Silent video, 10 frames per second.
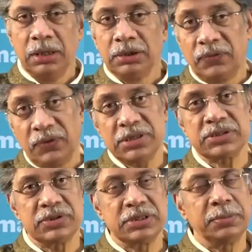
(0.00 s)
The
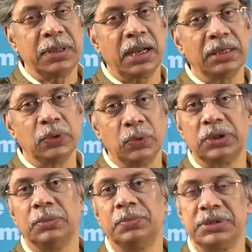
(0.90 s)
first reason behind low
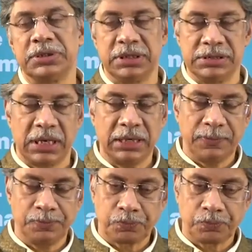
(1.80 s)
temperature is that